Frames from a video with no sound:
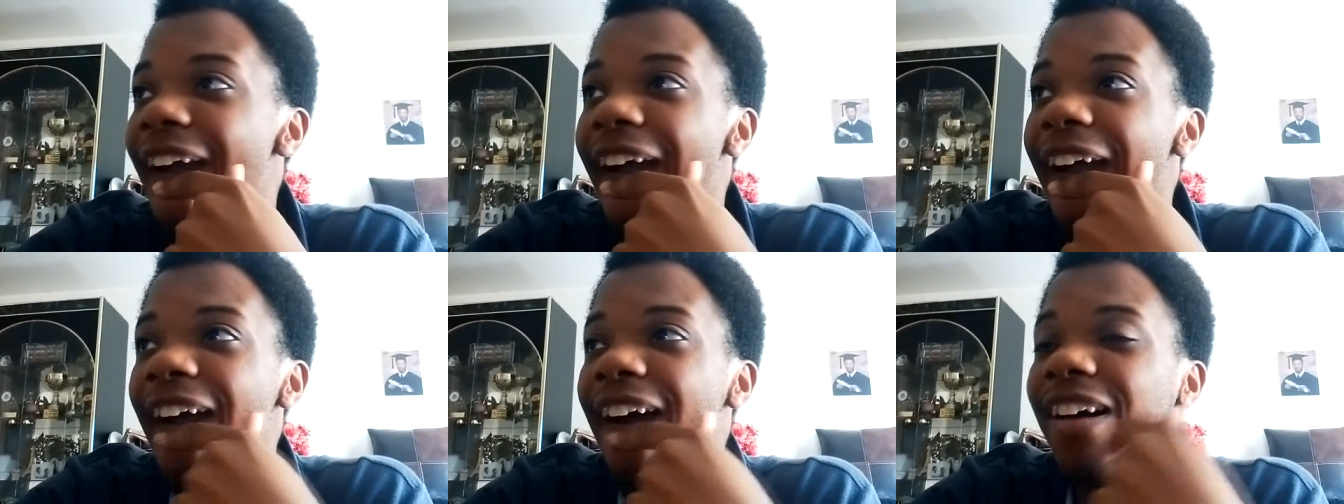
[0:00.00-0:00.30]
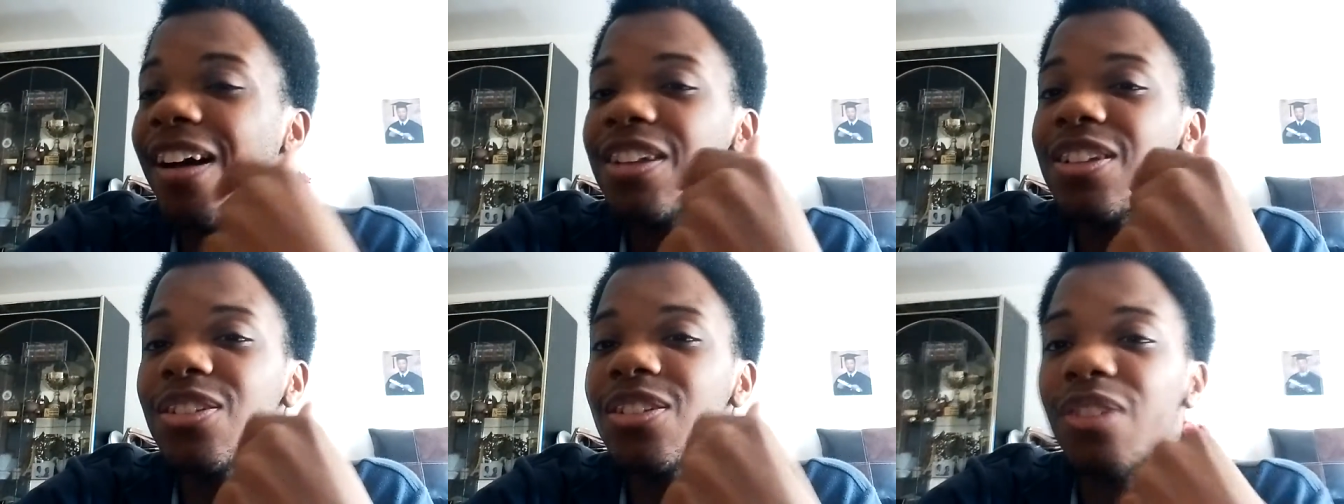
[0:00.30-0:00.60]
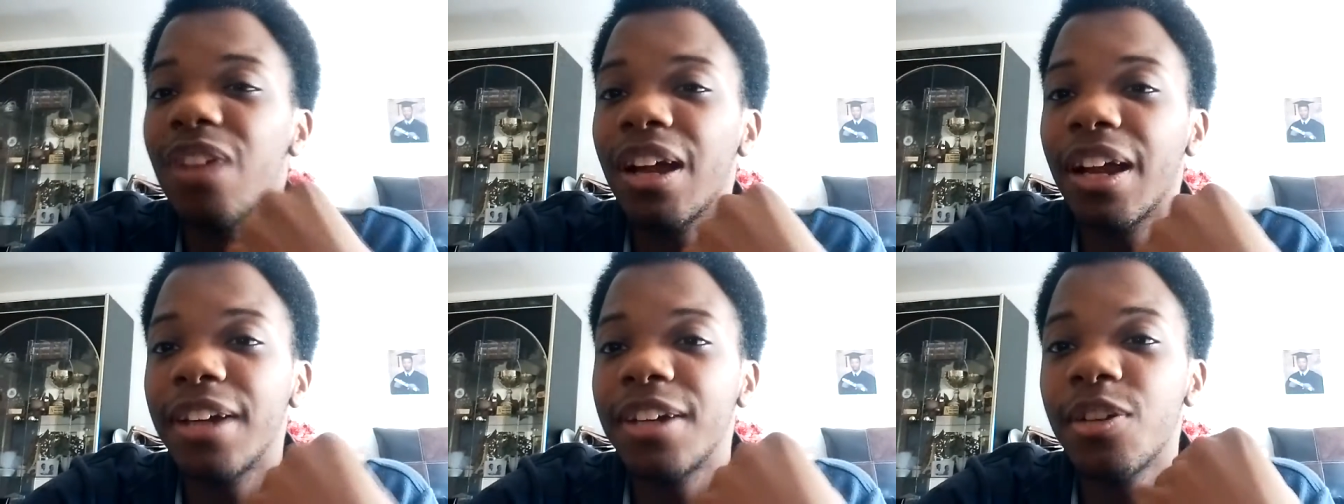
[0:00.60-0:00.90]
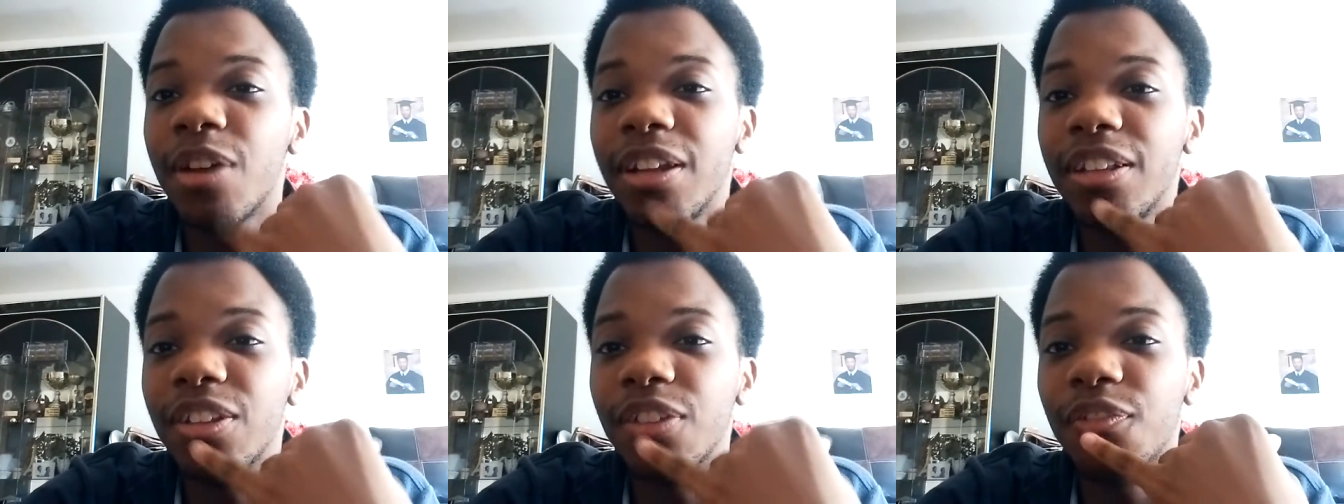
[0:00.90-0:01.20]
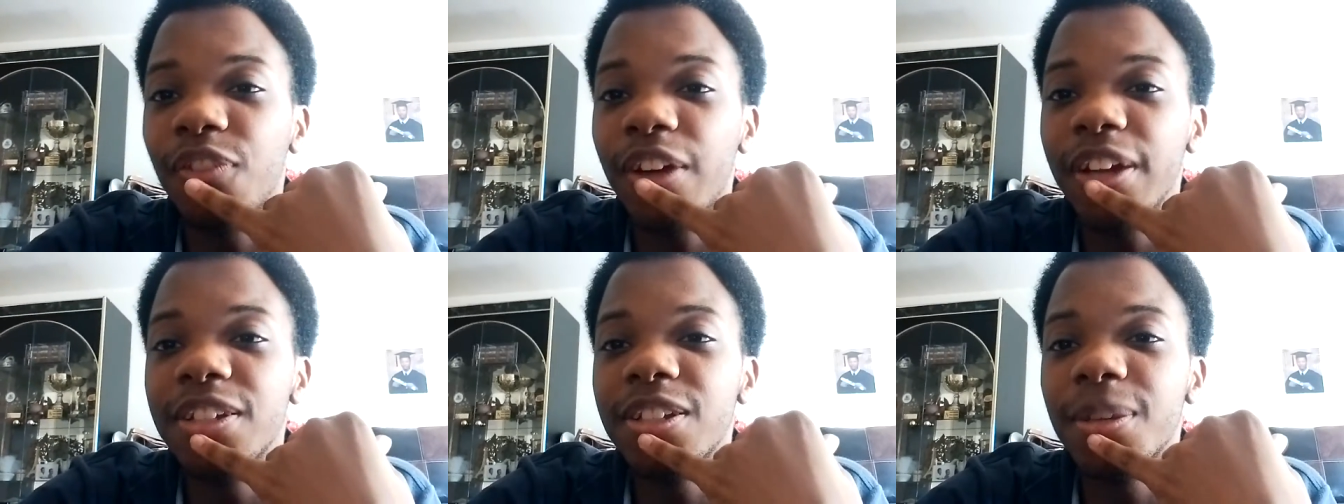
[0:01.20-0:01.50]
And also, I tried to
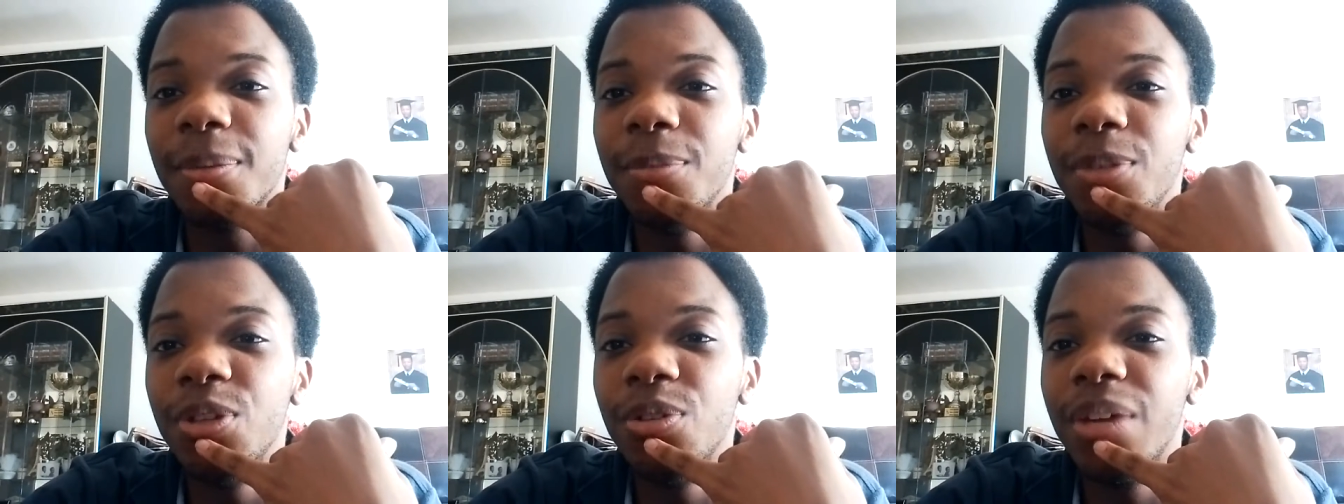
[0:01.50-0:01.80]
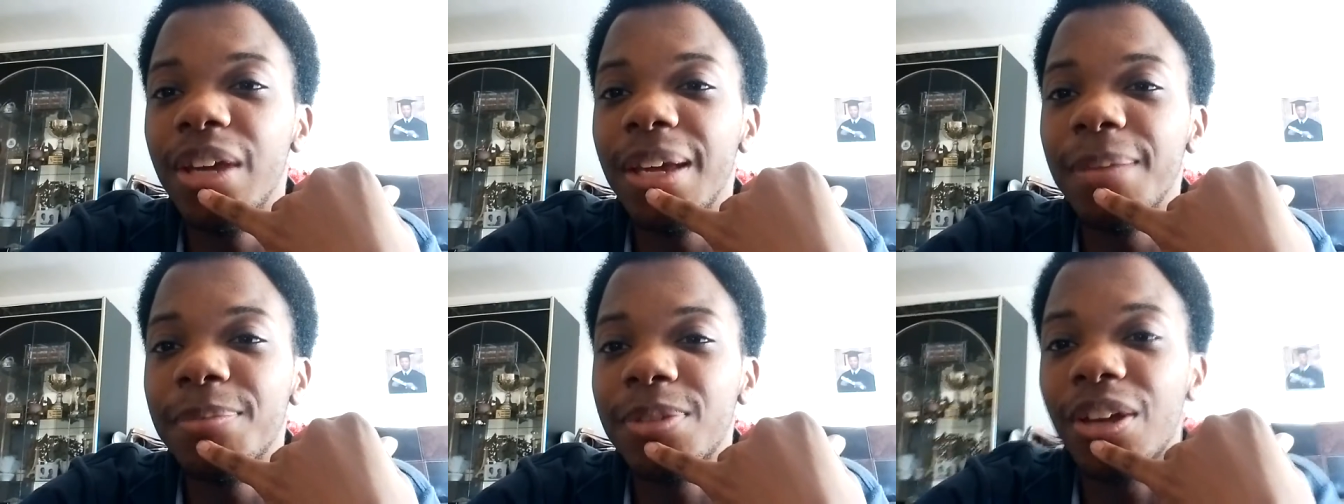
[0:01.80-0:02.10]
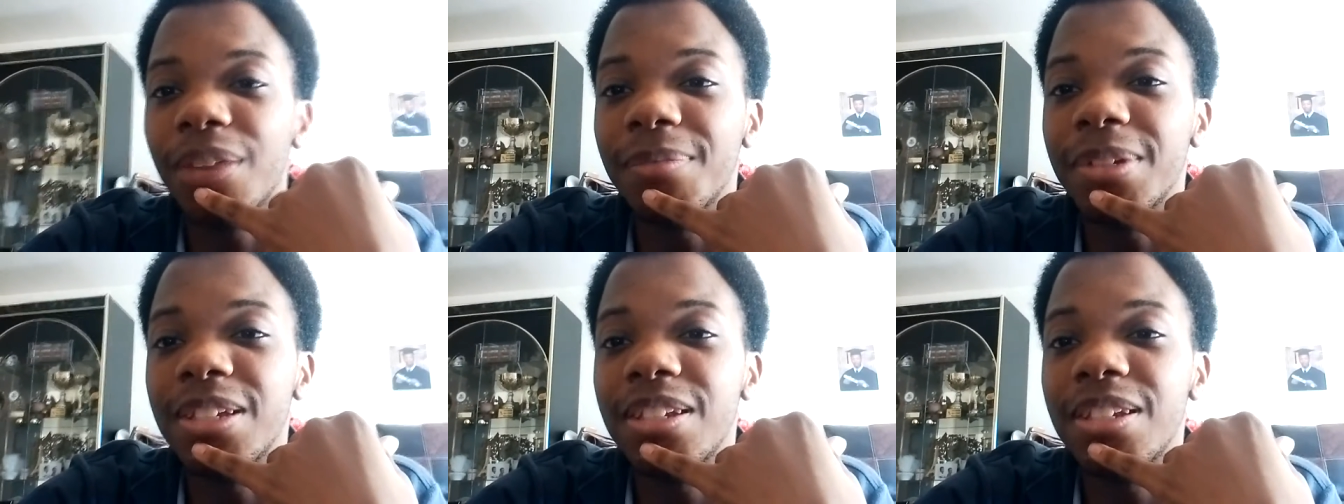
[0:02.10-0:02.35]
find some new games on